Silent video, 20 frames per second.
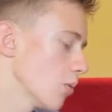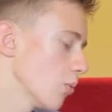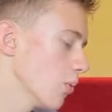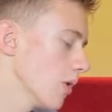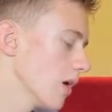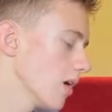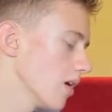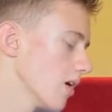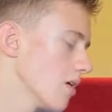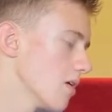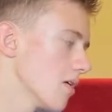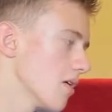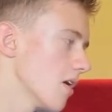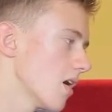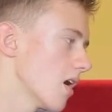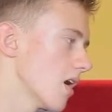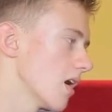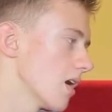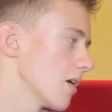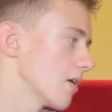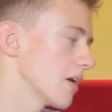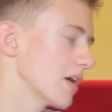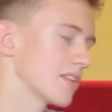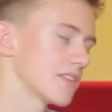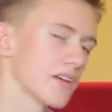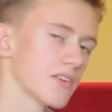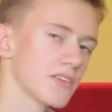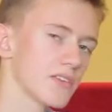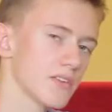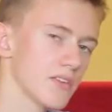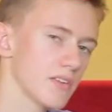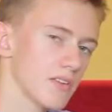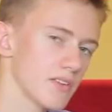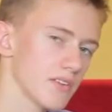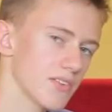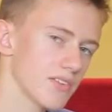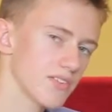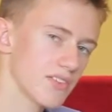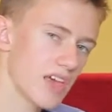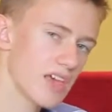Well, it doesn't
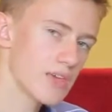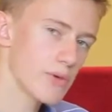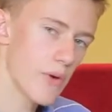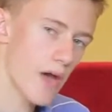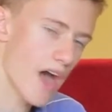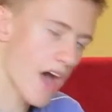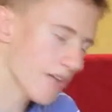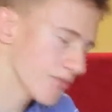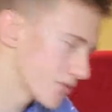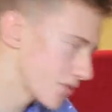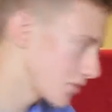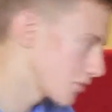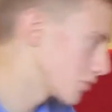say you have to